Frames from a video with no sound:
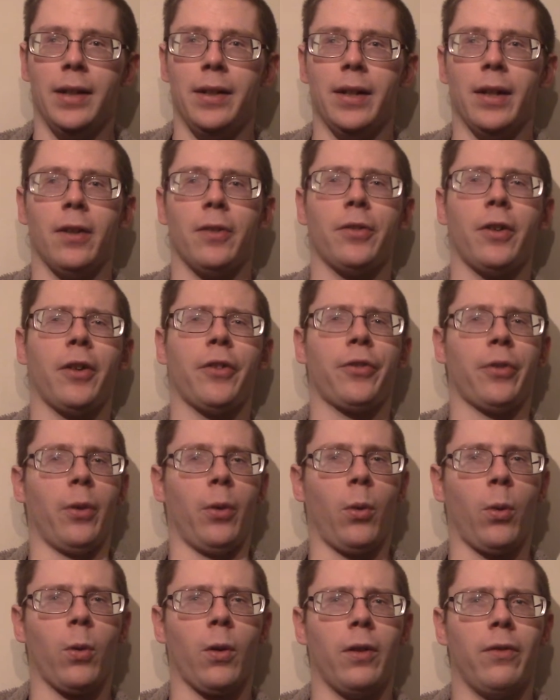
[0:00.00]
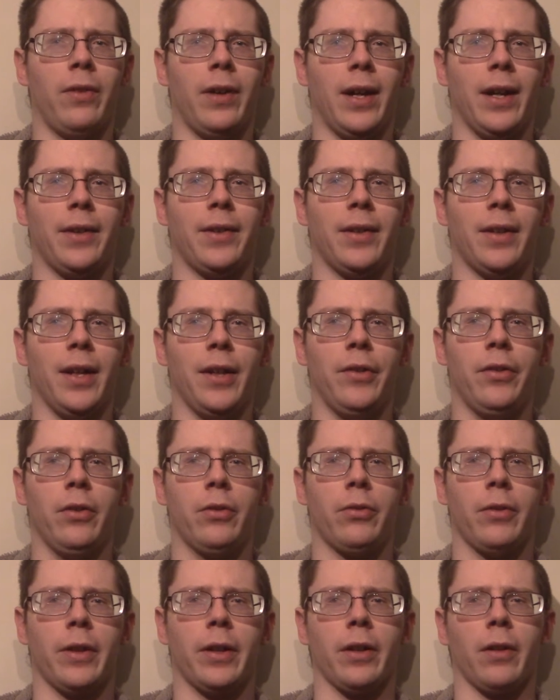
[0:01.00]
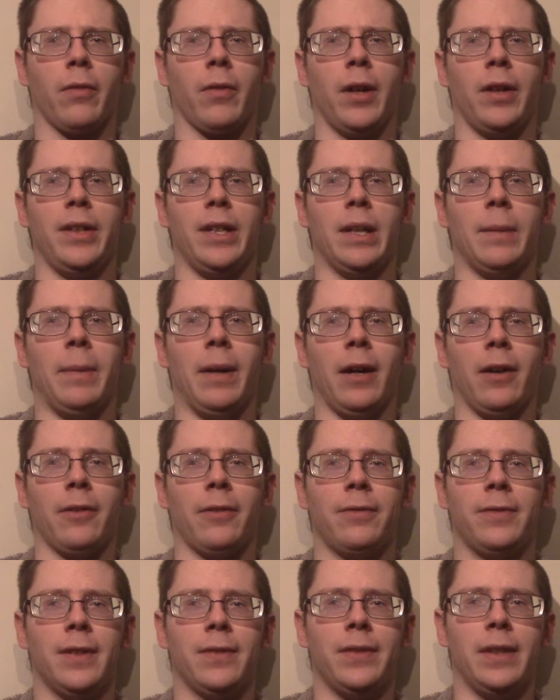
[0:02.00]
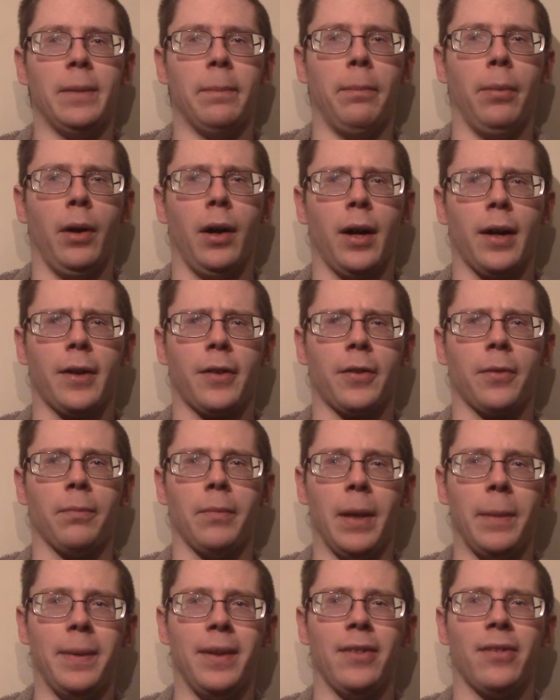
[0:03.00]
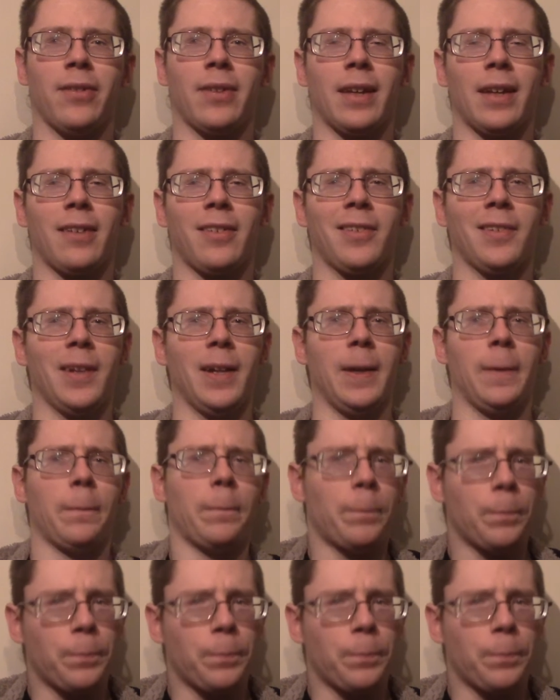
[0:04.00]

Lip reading: Now there's also Oravet. That's usually going to run you about 50 bucks, maybe 60.